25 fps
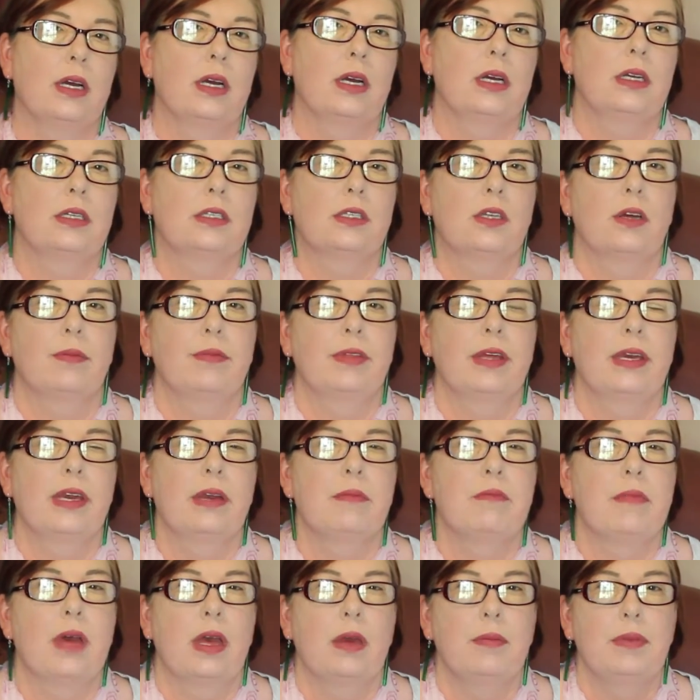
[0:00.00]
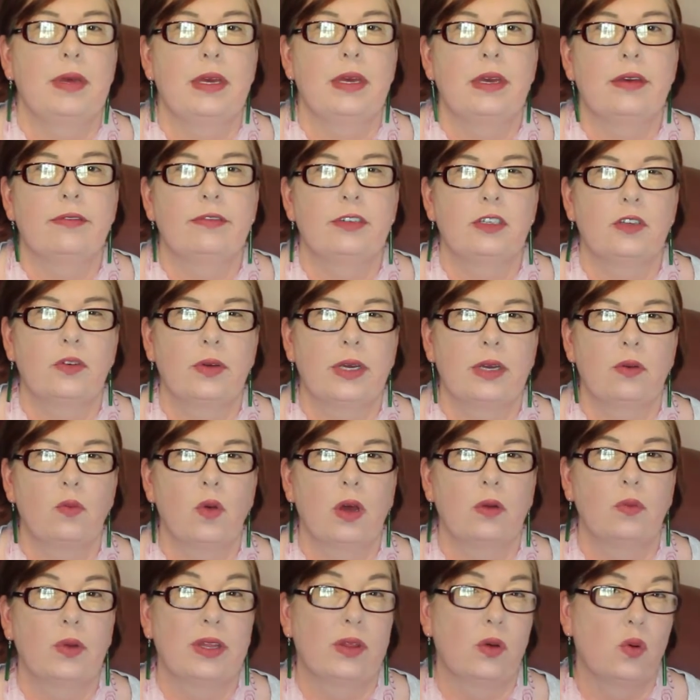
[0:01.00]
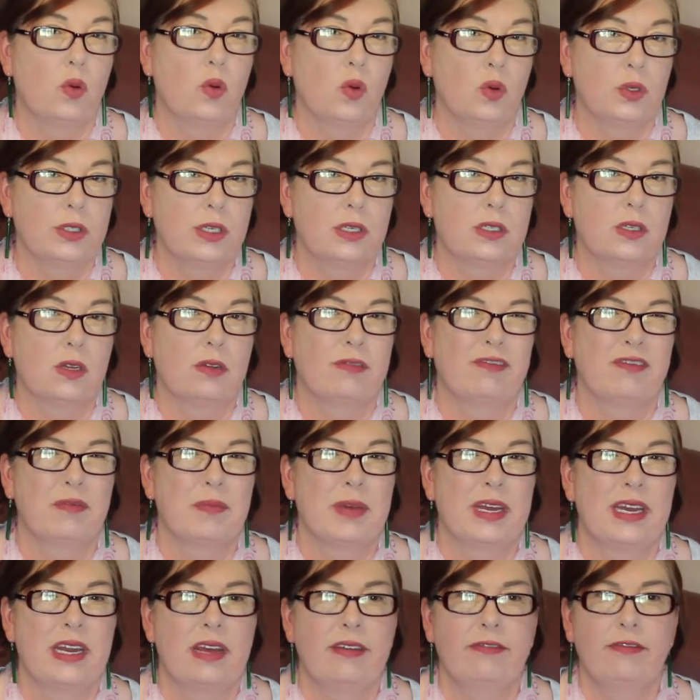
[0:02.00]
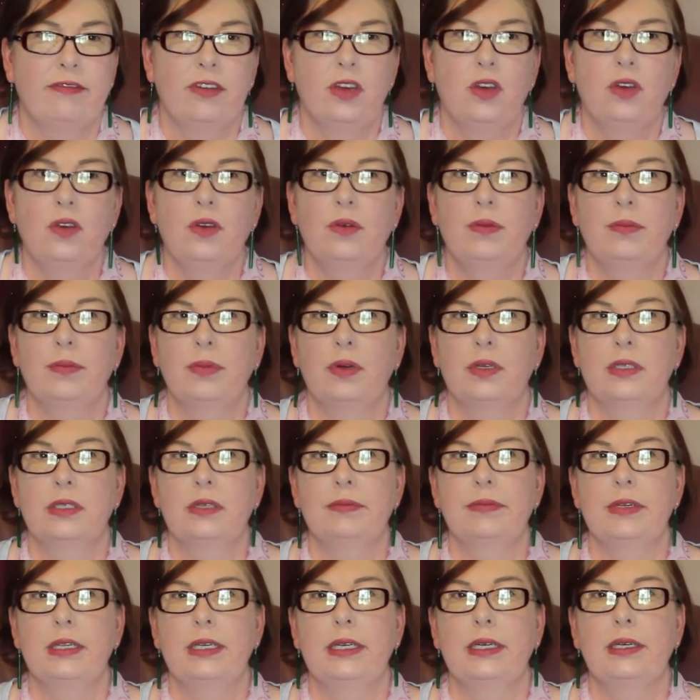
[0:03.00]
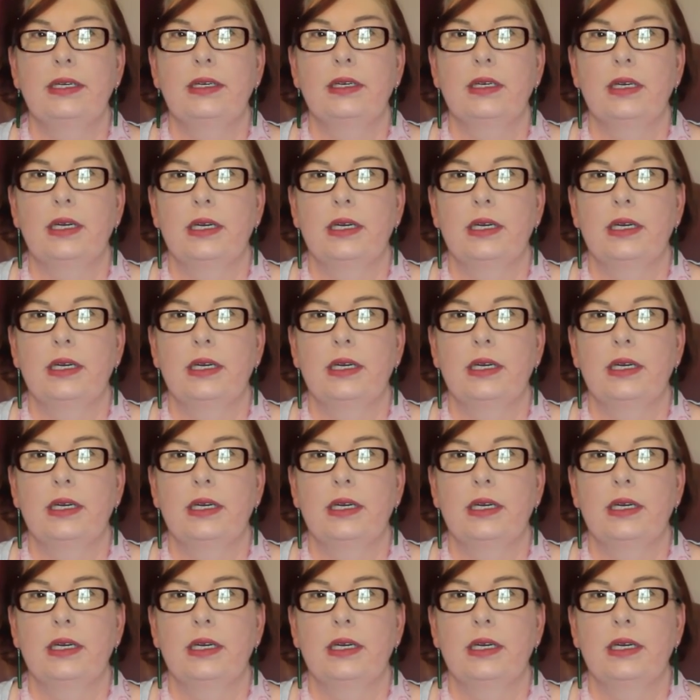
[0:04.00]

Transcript: So I'm thinking maybe of doing one with horses on for my nephew, possibly,